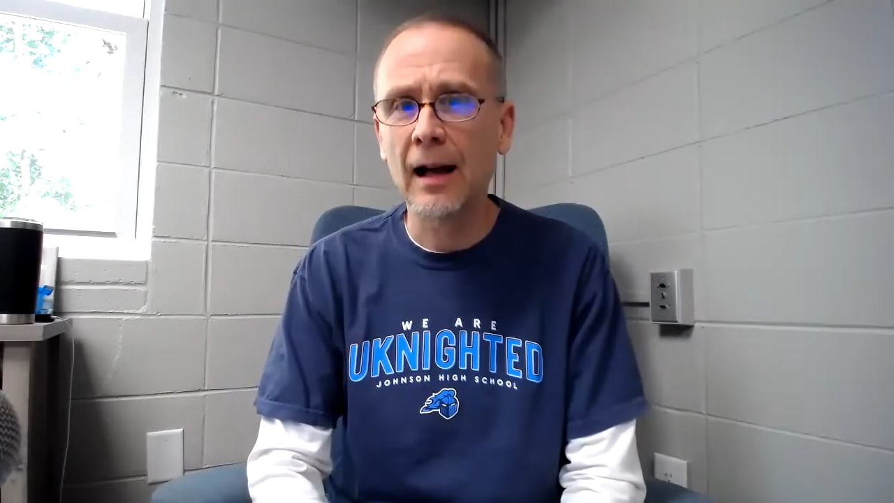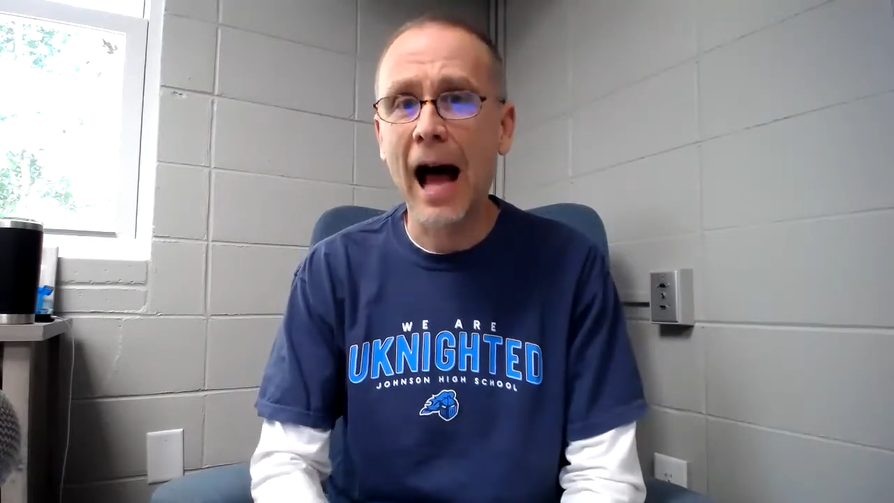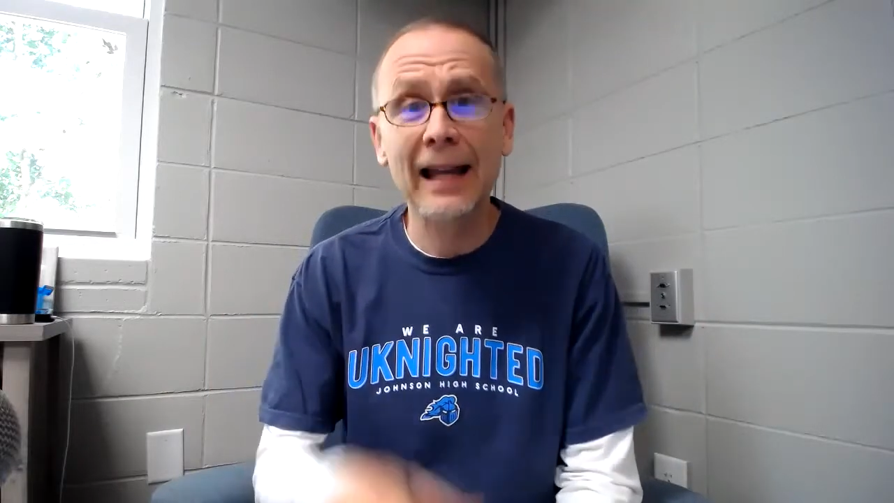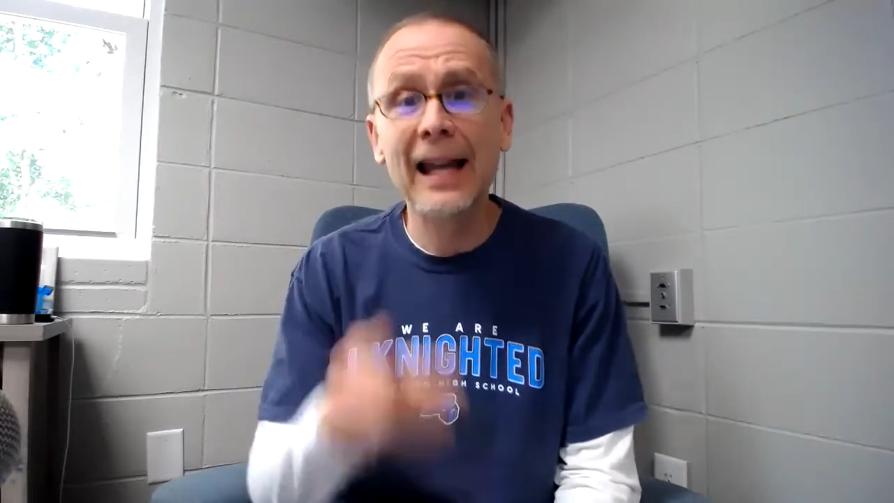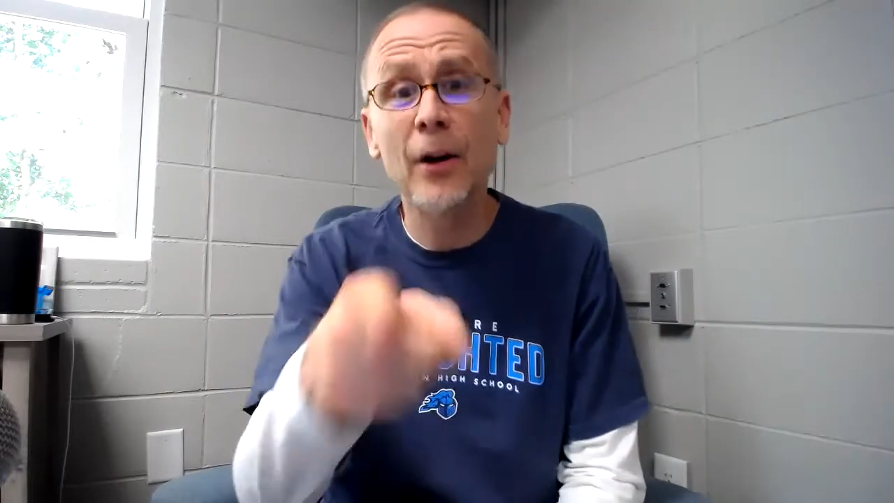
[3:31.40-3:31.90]

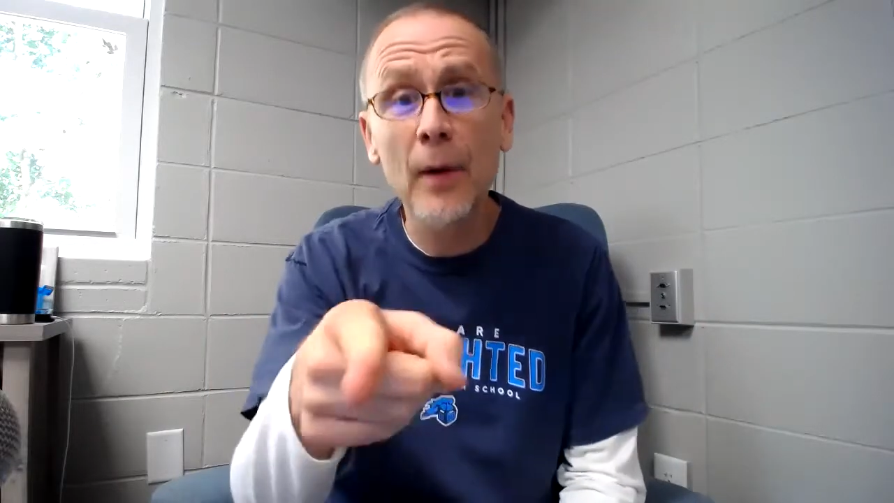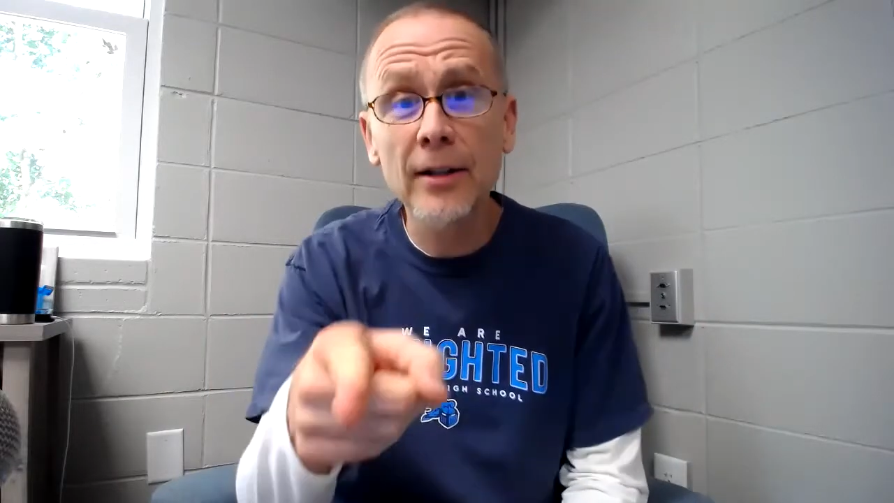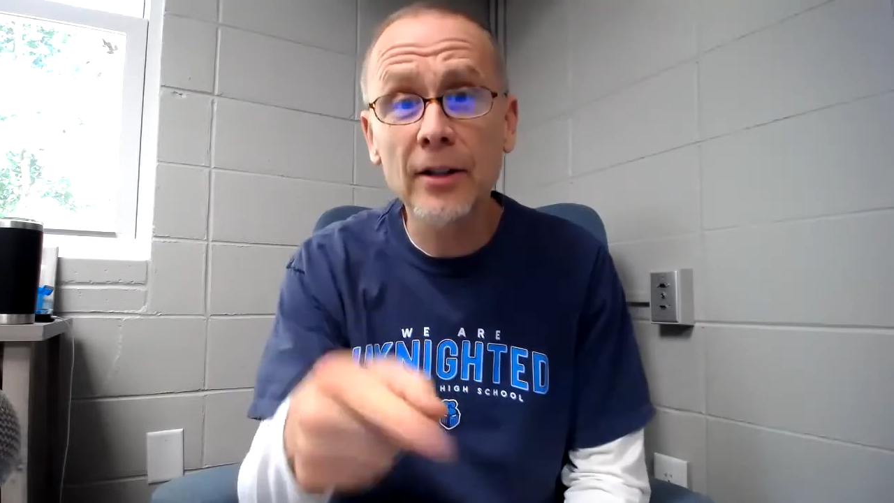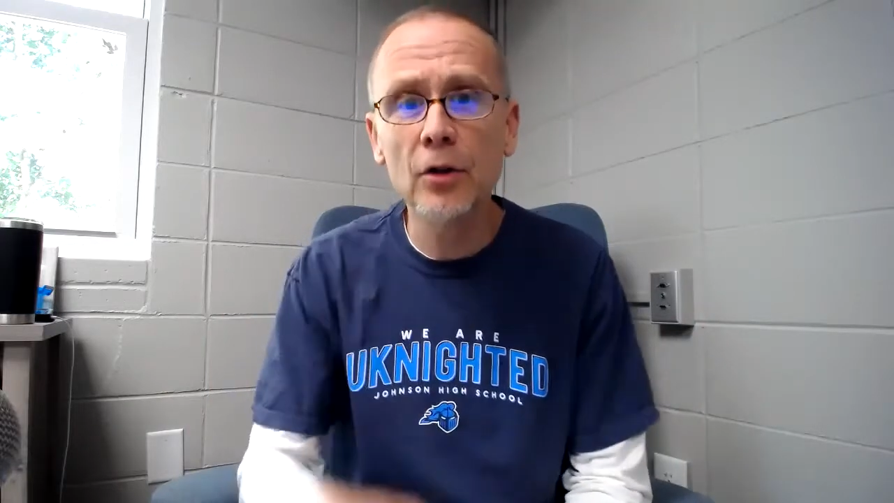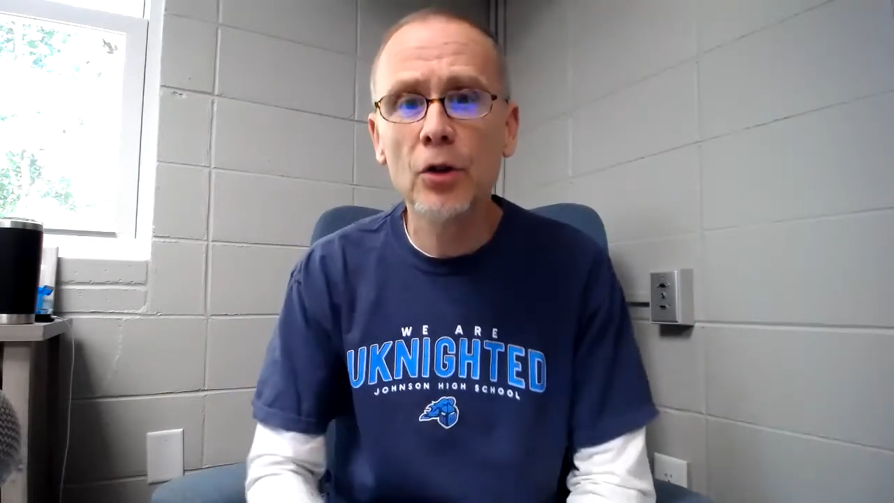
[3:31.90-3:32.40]
I can't
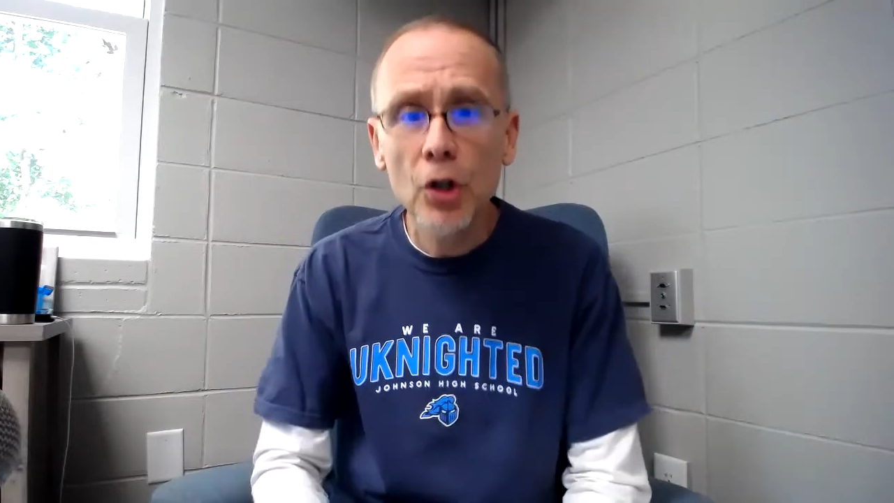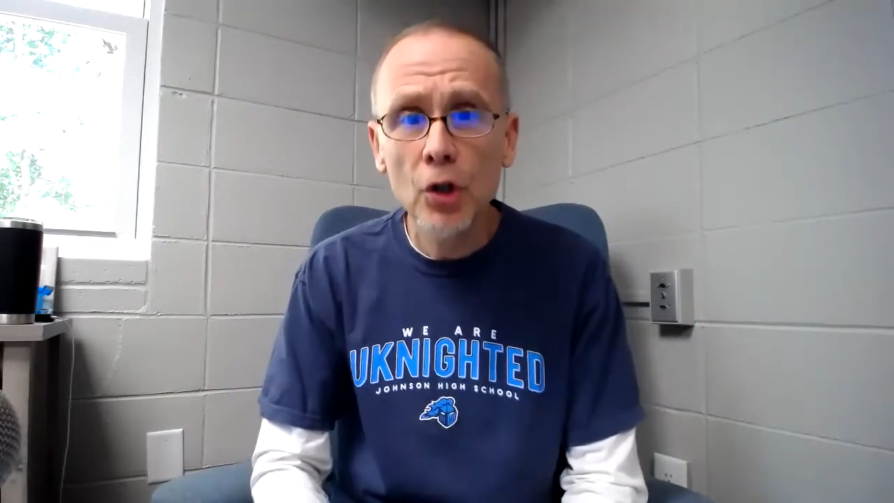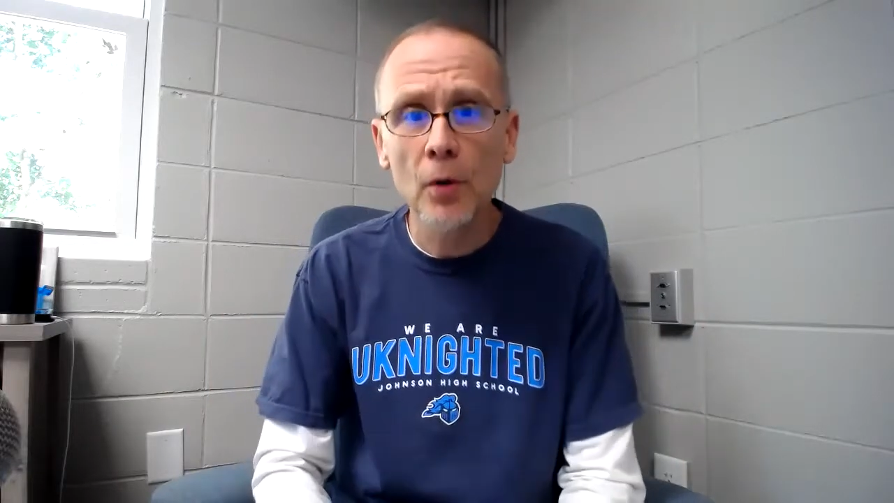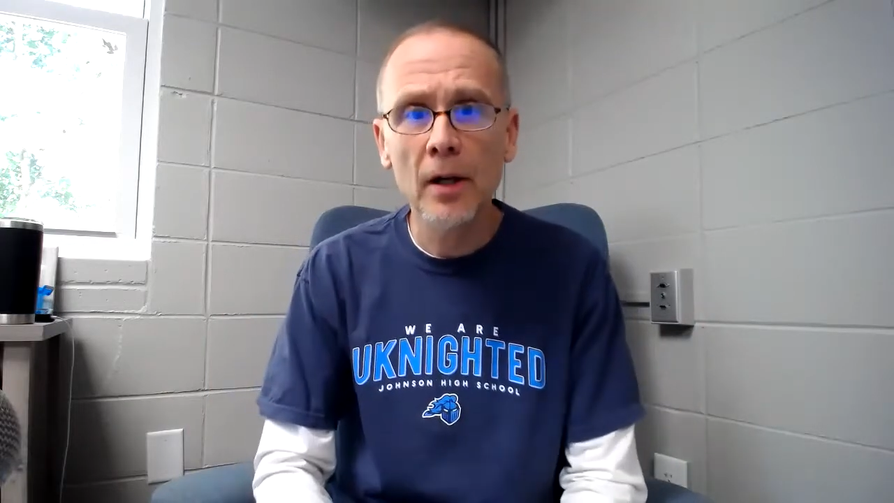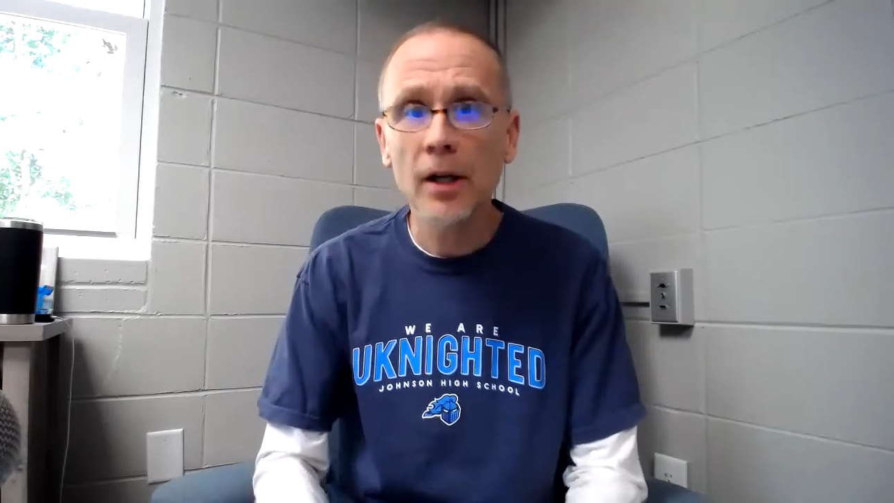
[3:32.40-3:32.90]
rescue
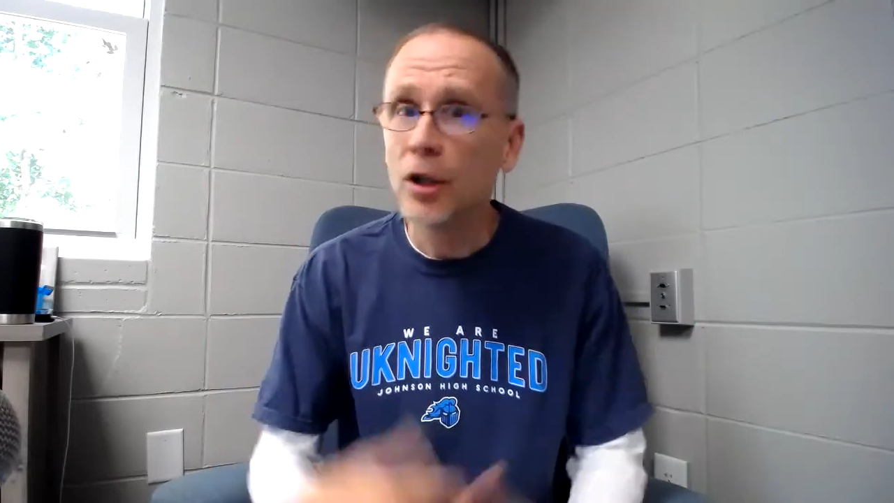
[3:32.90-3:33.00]
you.